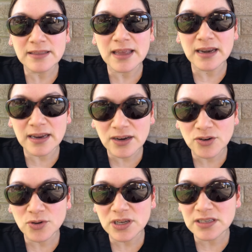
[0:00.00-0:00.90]
that
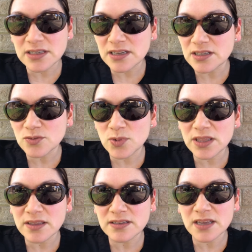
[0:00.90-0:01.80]
increases
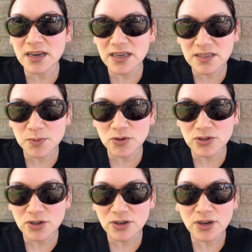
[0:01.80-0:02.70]
with sun
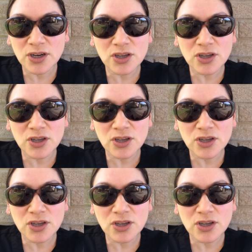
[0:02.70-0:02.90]
exposure.